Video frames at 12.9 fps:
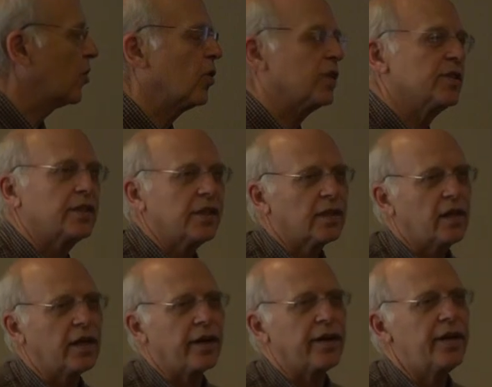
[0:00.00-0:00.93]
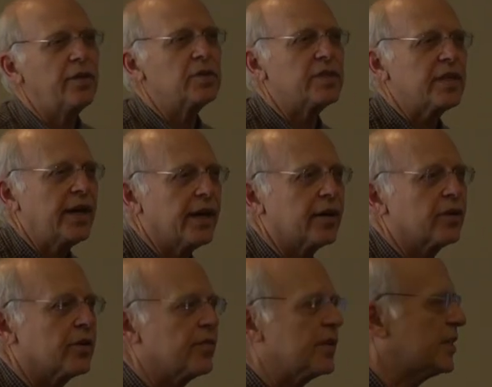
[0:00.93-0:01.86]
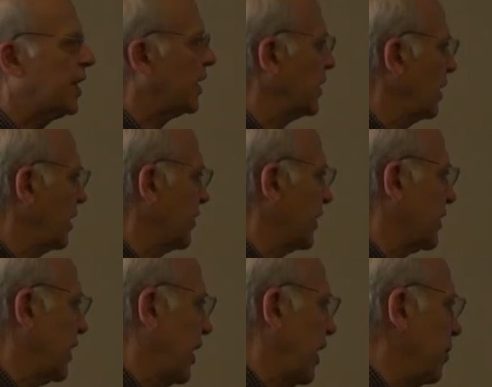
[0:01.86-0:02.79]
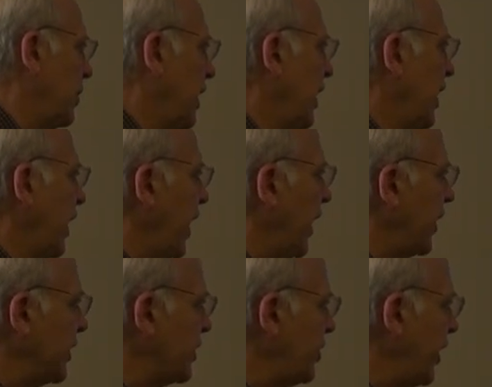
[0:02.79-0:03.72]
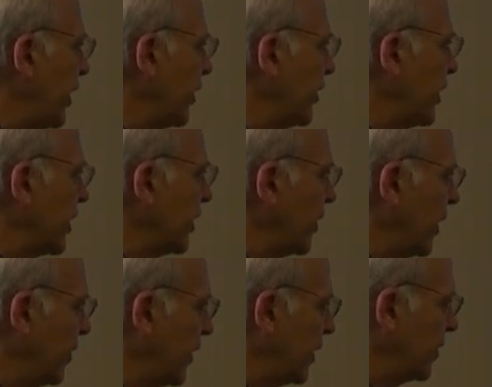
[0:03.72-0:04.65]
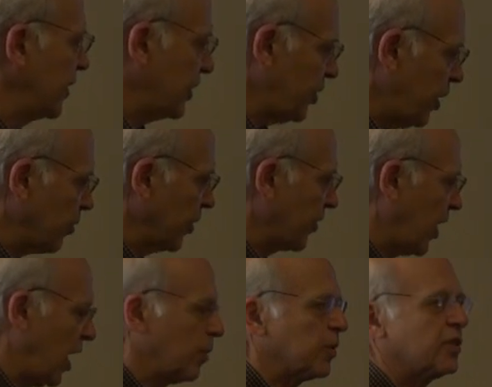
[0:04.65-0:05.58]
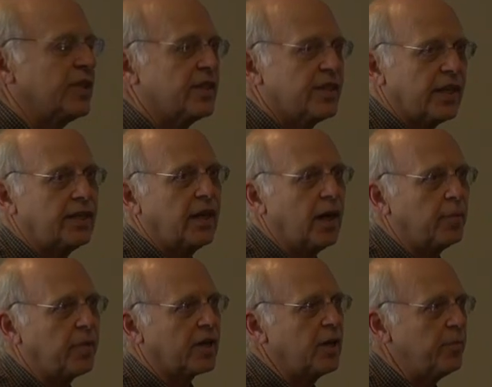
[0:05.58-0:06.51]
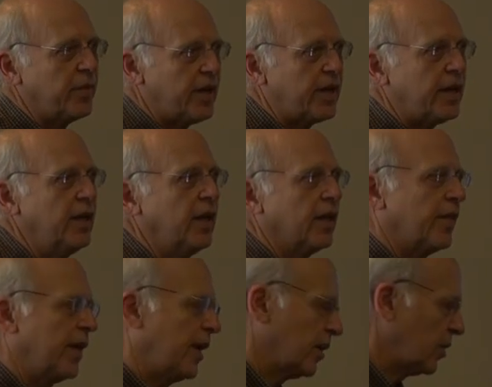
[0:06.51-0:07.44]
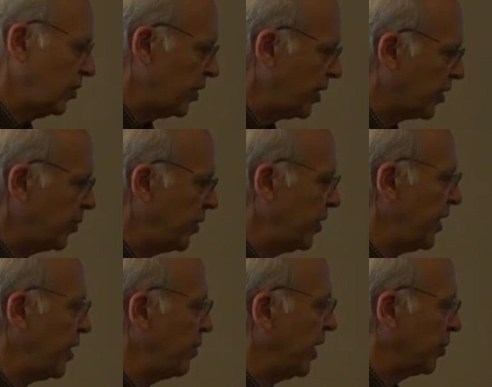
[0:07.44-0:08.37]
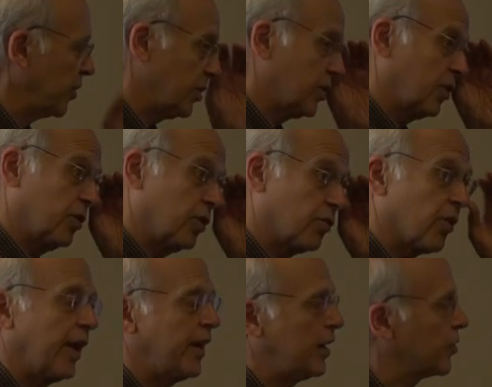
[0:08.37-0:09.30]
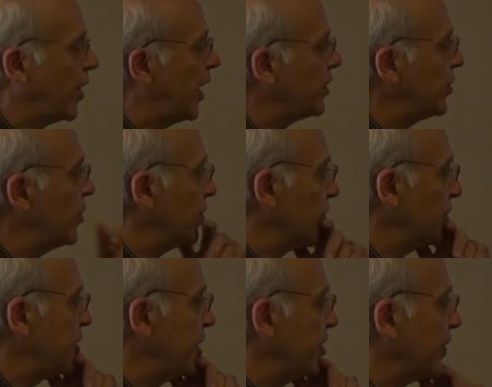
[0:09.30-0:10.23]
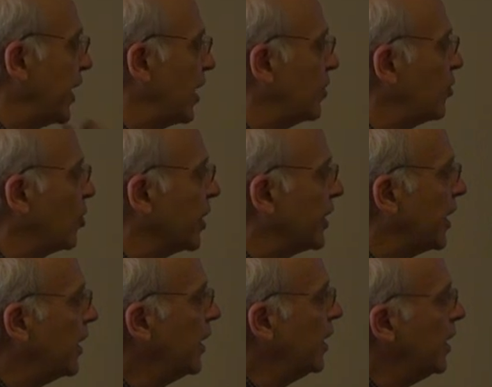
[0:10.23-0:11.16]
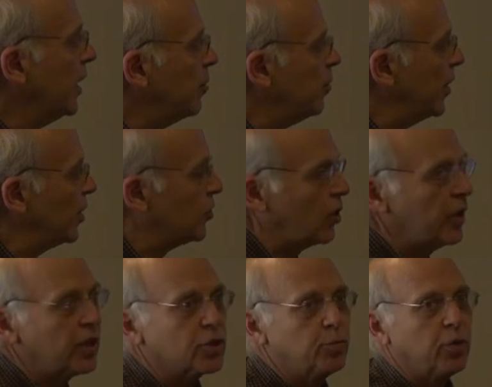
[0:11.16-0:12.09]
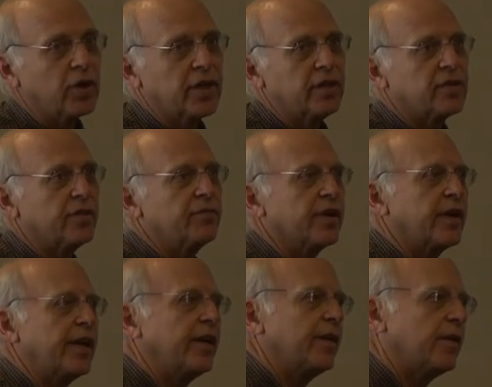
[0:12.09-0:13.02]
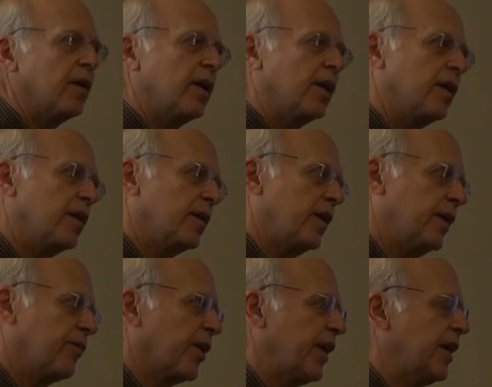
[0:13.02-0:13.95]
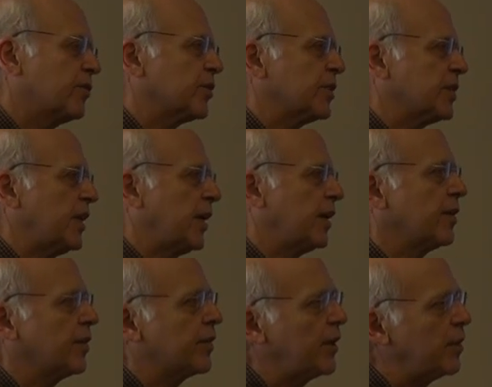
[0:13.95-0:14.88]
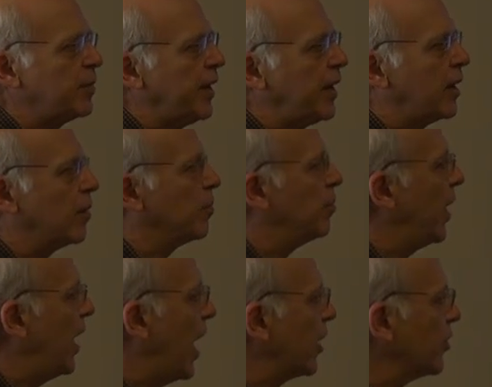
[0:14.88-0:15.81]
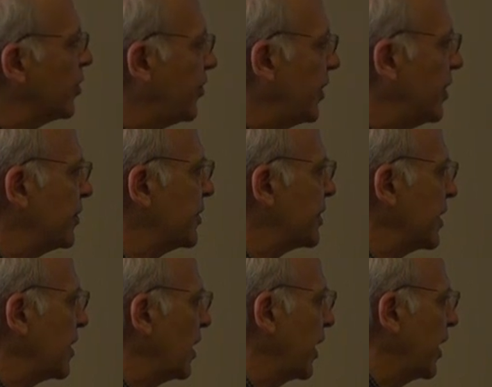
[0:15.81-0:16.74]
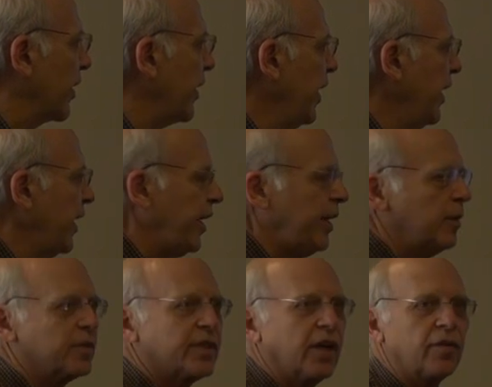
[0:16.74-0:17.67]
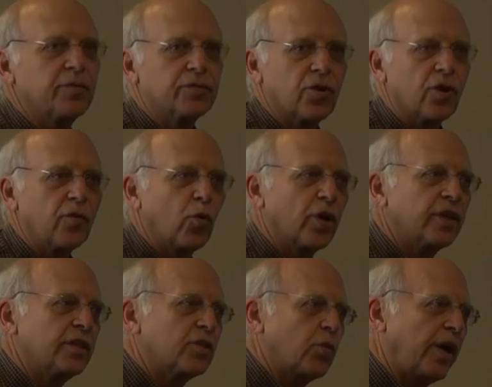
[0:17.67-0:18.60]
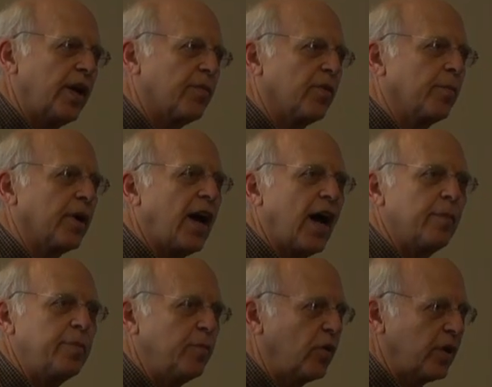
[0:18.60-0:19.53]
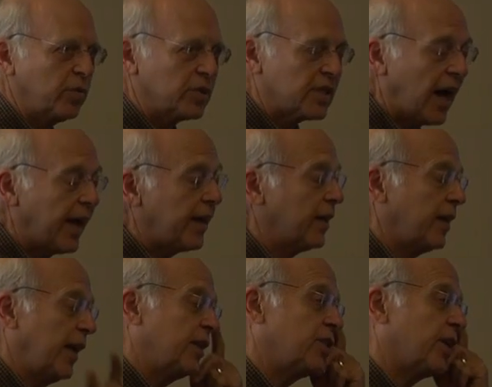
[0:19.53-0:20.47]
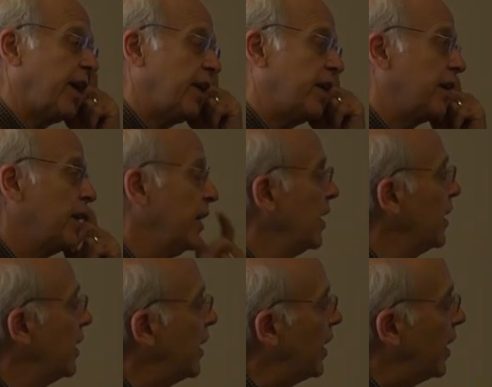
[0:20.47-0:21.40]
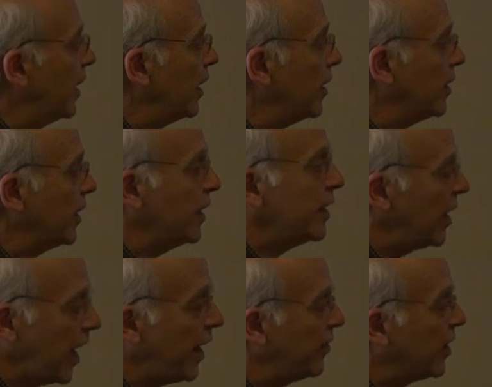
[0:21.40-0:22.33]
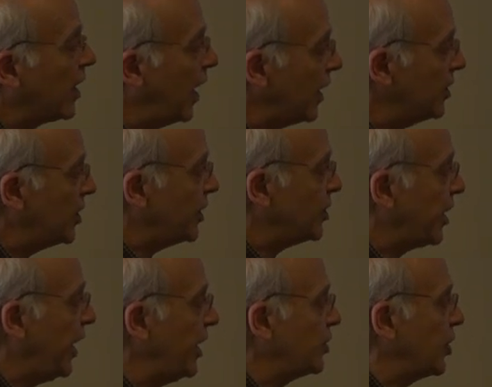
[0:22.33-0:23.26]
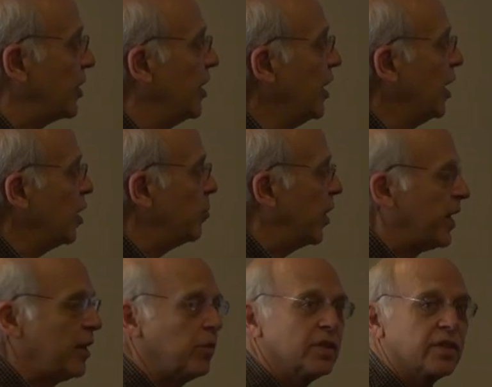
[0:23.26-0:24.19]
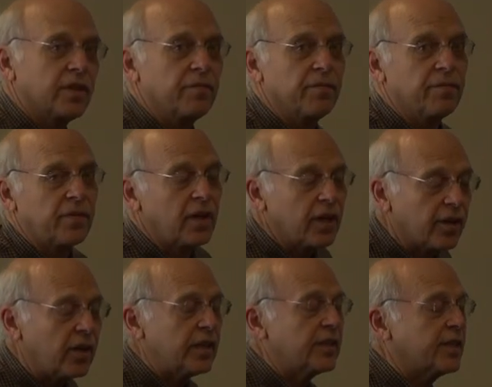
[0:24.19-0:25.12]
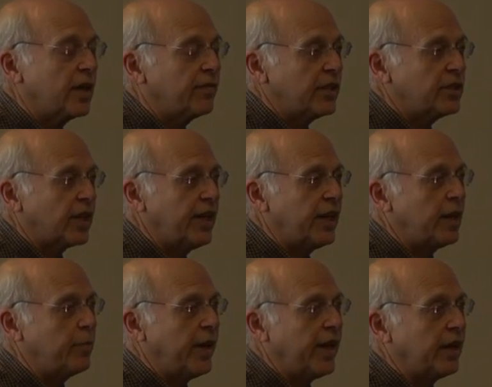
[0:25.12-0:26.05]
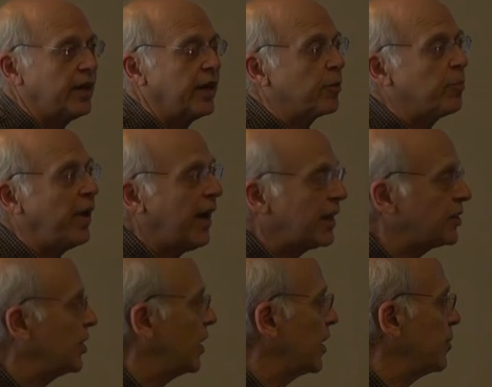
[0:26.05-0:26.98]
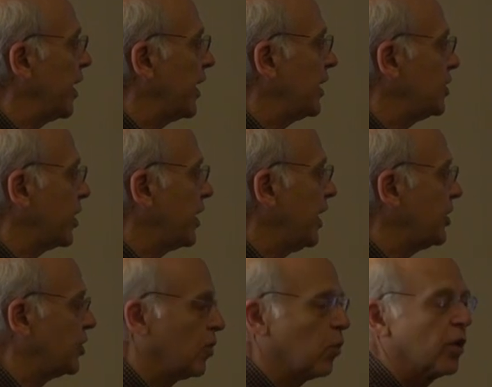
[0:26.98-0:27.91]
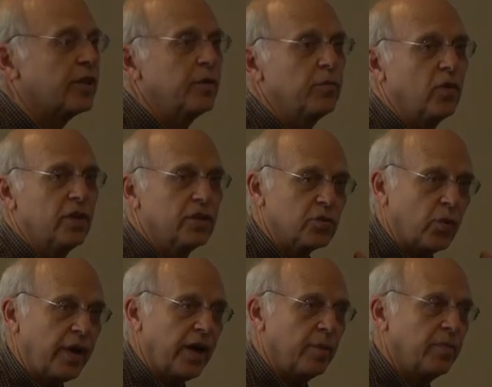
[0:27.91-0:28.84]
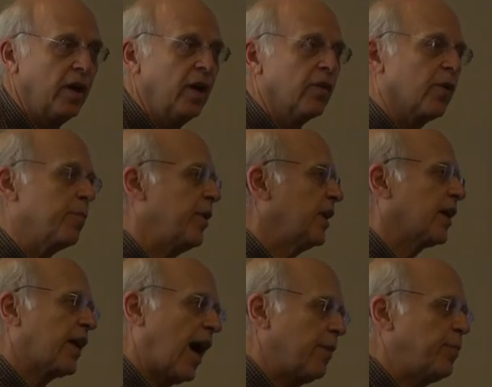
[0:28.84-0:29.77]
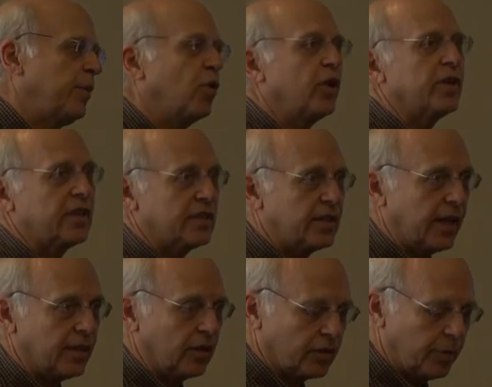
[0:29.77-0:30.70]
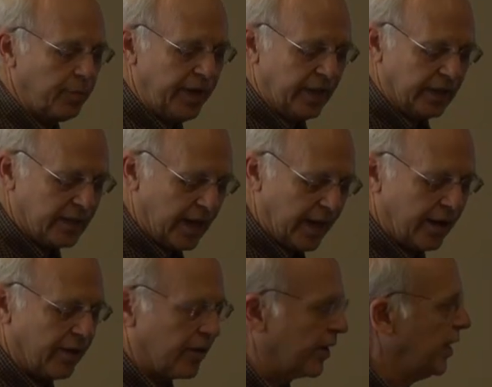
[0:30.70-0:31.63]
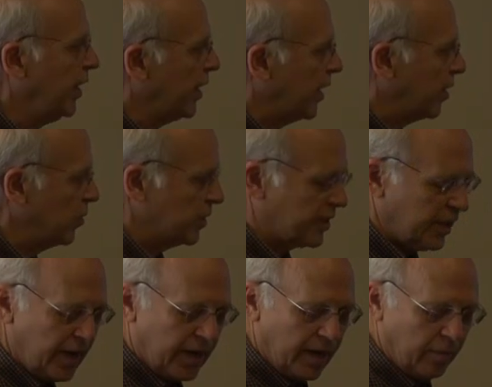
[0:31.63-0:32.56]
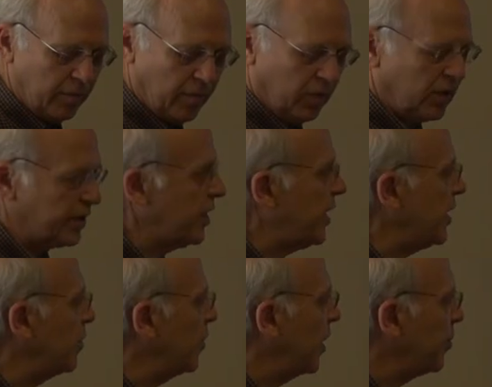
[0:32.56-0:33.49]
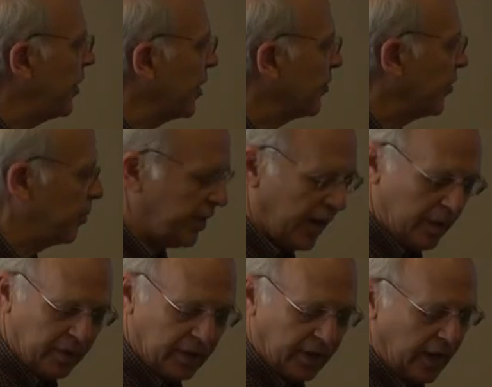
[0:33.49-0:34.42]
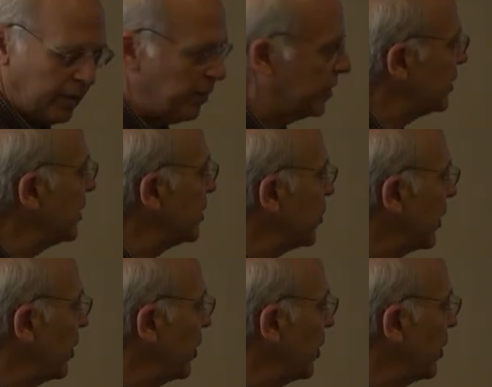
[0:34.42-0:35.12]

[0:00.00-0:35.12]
Gordon Sinclair. He was the editor of the Sentinel at the time, and the chair of the, of the, the Chamber of Commerce had set up a committee that included community members to try and attract the University of California. Bill Doyle's book gives a very, uh, a very interesting thumbnail biography of Sinclair. He himself sort of worked his way up from a copyboy. He was not educated. Uh, he did not have a college education, but he was clearly a self-educated man and cared passionately about education, worked him, his way up from being a copy boy at the Sentinel to being its editor, and we'll see him, we'll see him appear from time to time as, as we